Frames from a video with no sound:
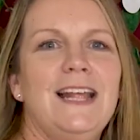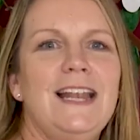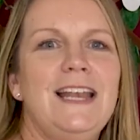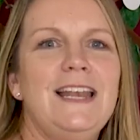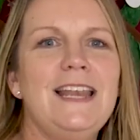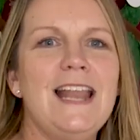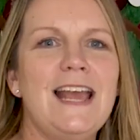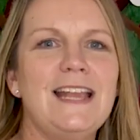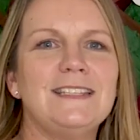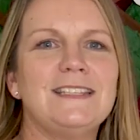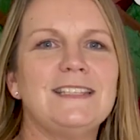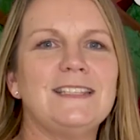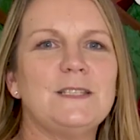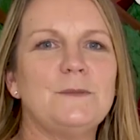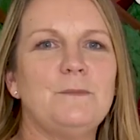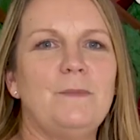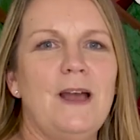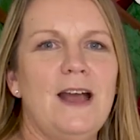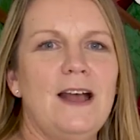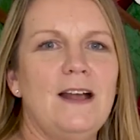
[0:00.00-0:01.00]
Let's
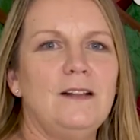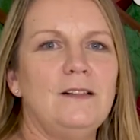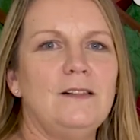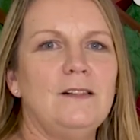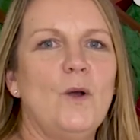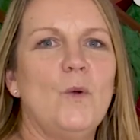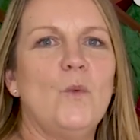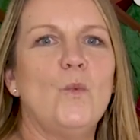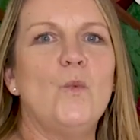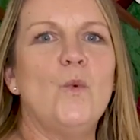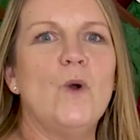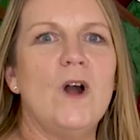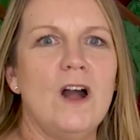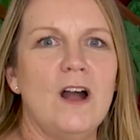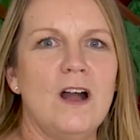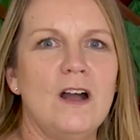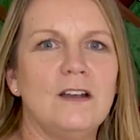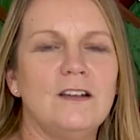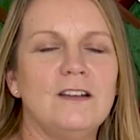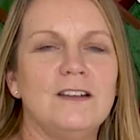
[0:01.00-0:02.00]
spell
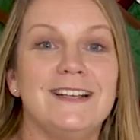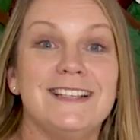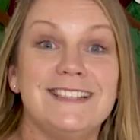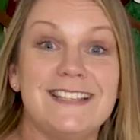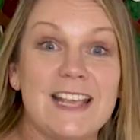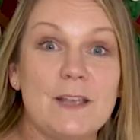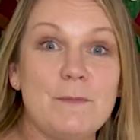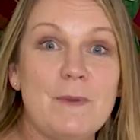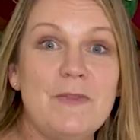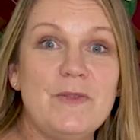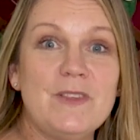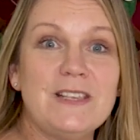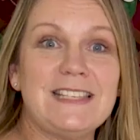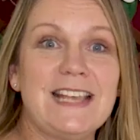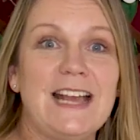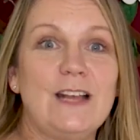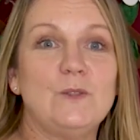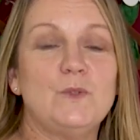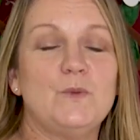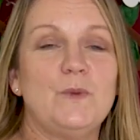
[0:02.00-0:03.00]
work. Segment the
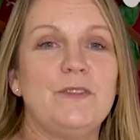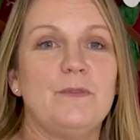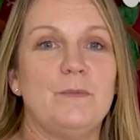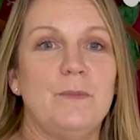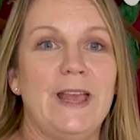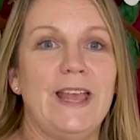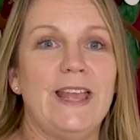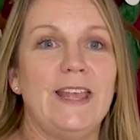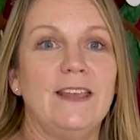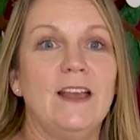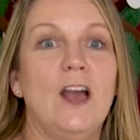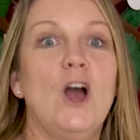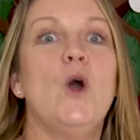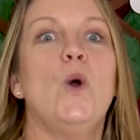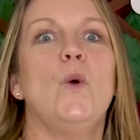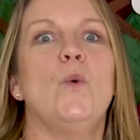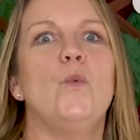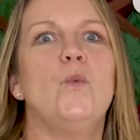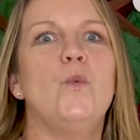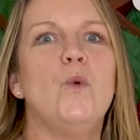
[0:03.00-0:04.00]
sounds with me.
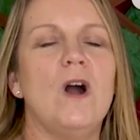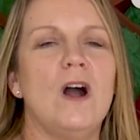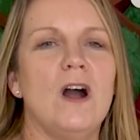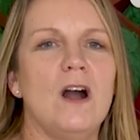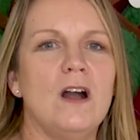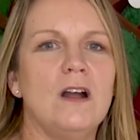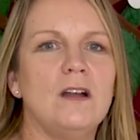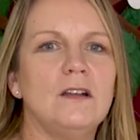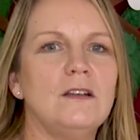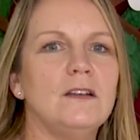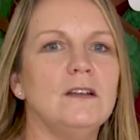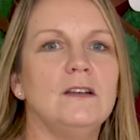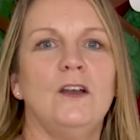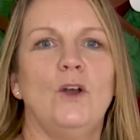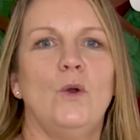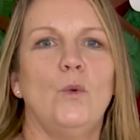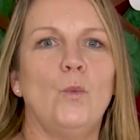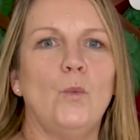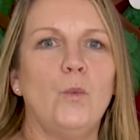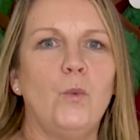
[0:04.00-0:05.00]
Work.
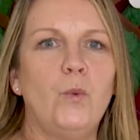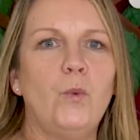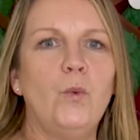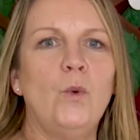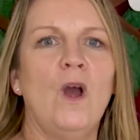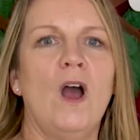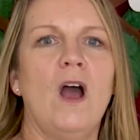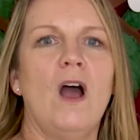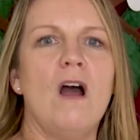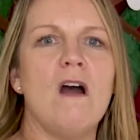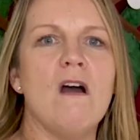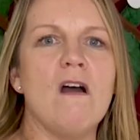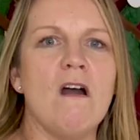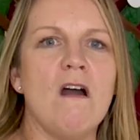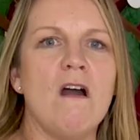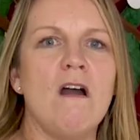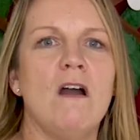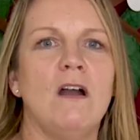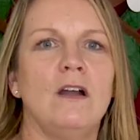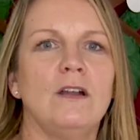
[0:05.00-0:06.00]

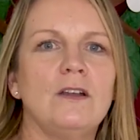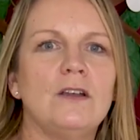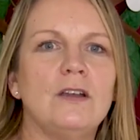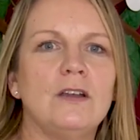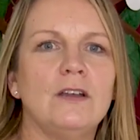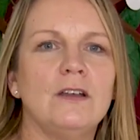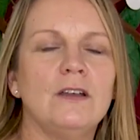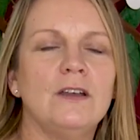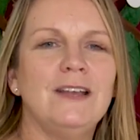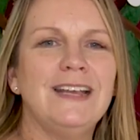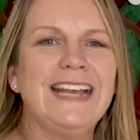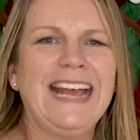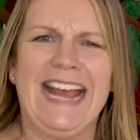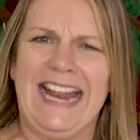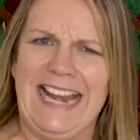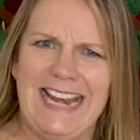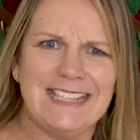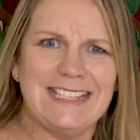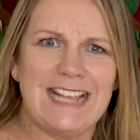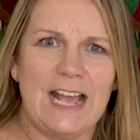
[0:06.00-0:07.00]

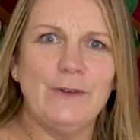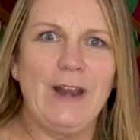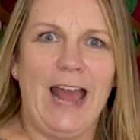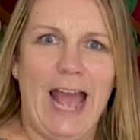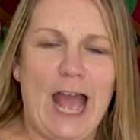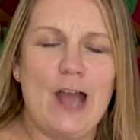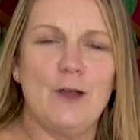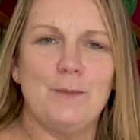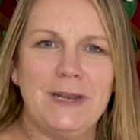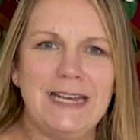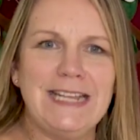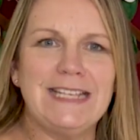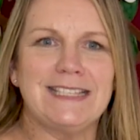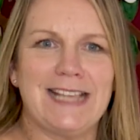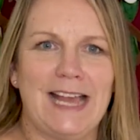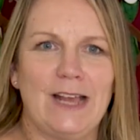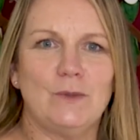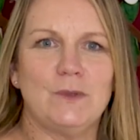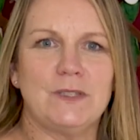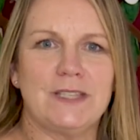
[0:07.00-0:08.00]
Let's count how many
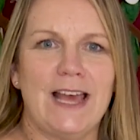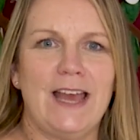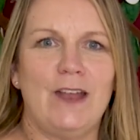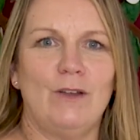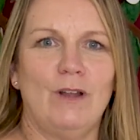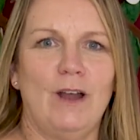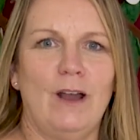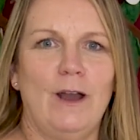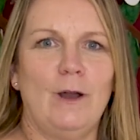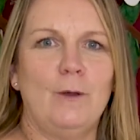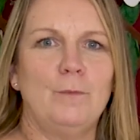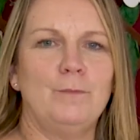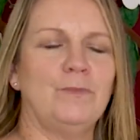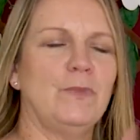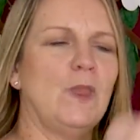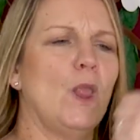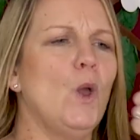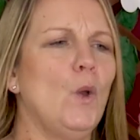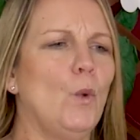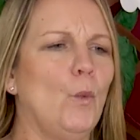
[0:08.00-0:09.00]
sounds there are.
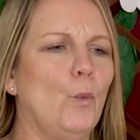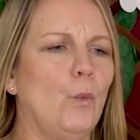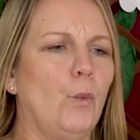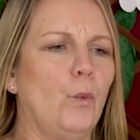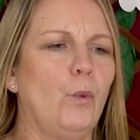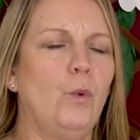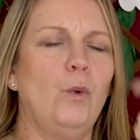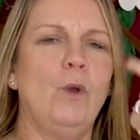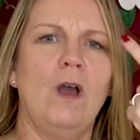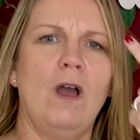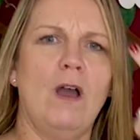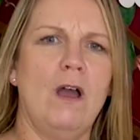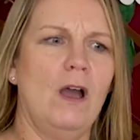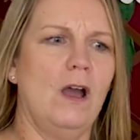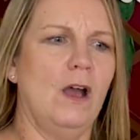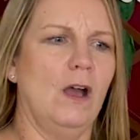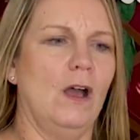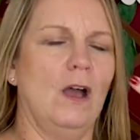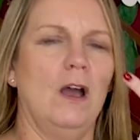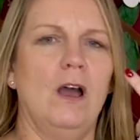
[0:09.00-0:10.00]

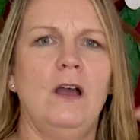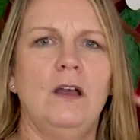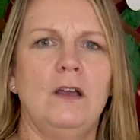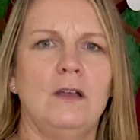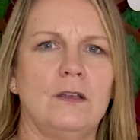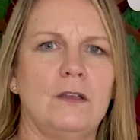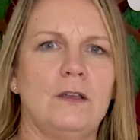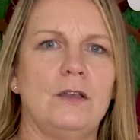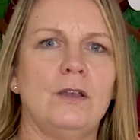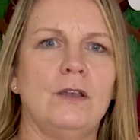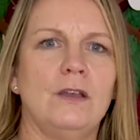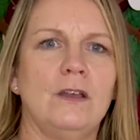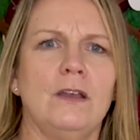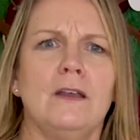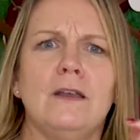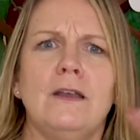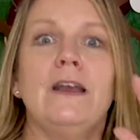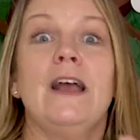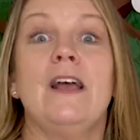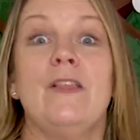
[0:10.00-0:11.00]

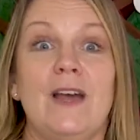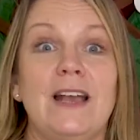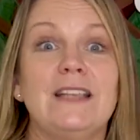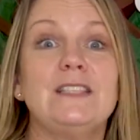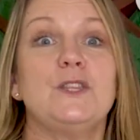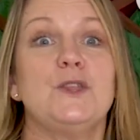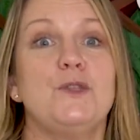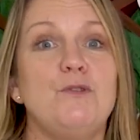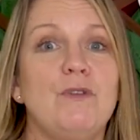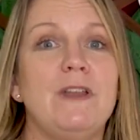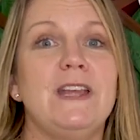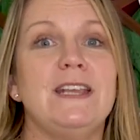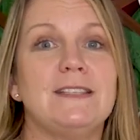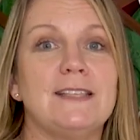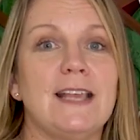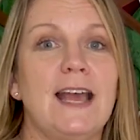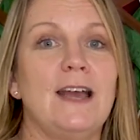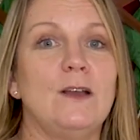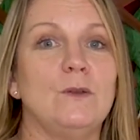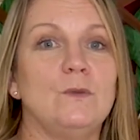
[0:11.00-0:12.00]
That's 3
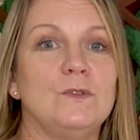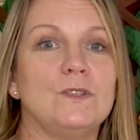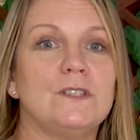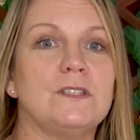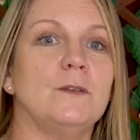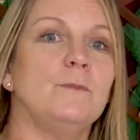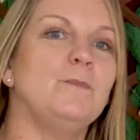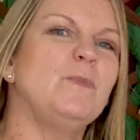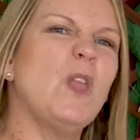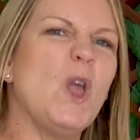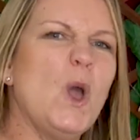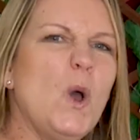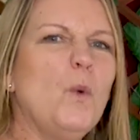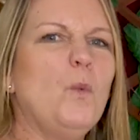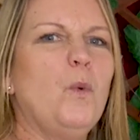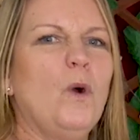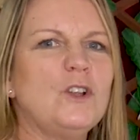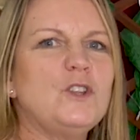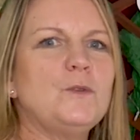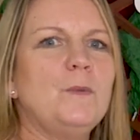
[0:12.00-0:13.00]
sounds.
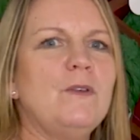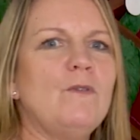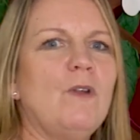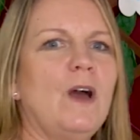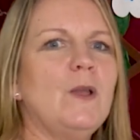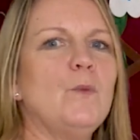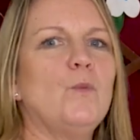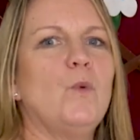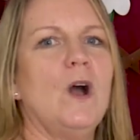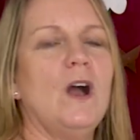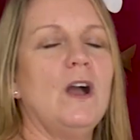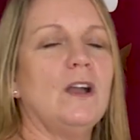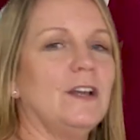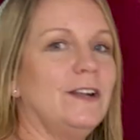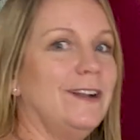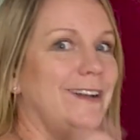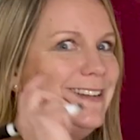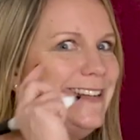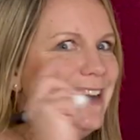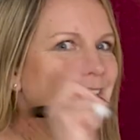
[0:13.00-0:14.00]
Watch me write work and
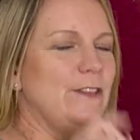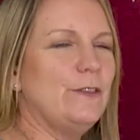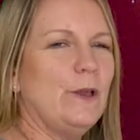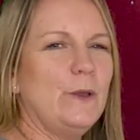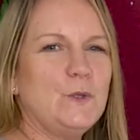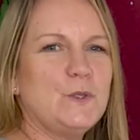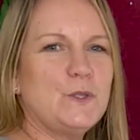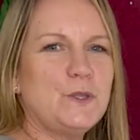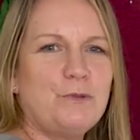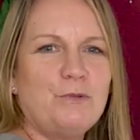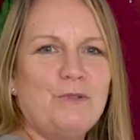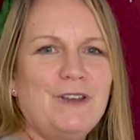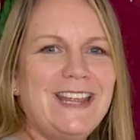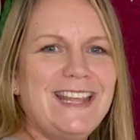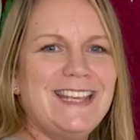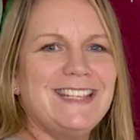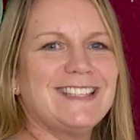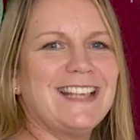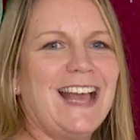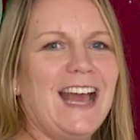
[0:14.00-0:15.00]
I need those
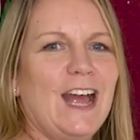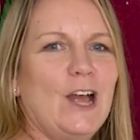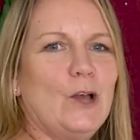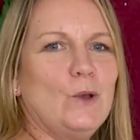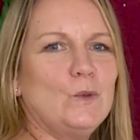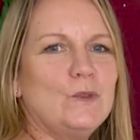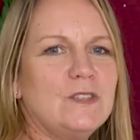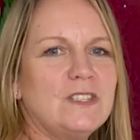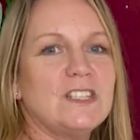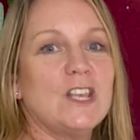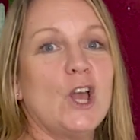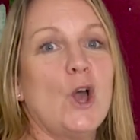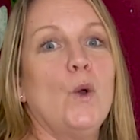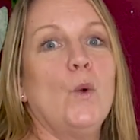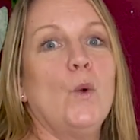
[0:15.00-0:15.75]
3 sounds.